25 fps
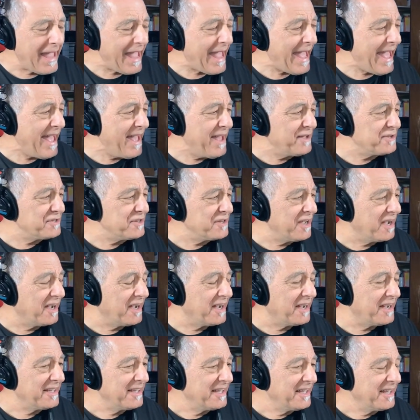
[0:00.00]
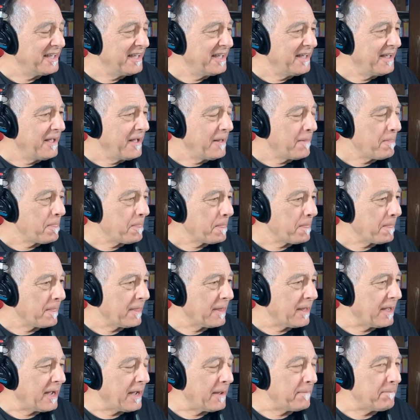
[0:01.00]
and
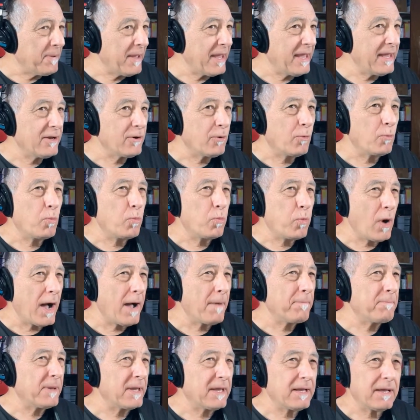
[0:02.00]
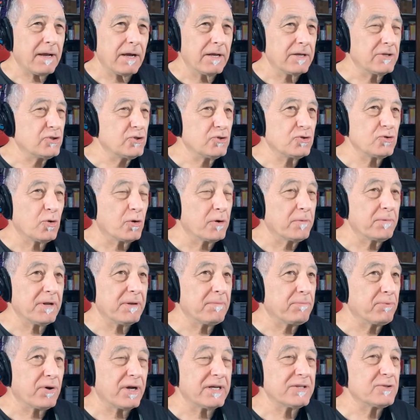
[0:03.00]
I paid a whopping
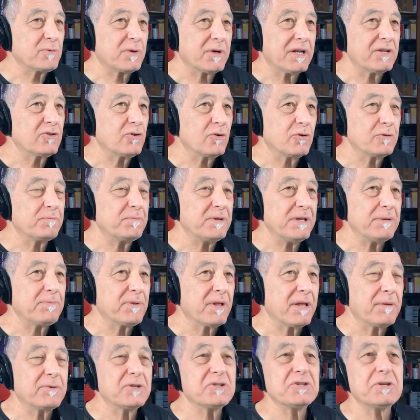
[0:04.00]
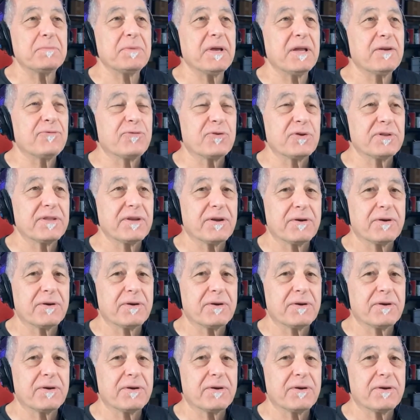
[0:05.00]
exorbitant price. When I told people how much I paid for it,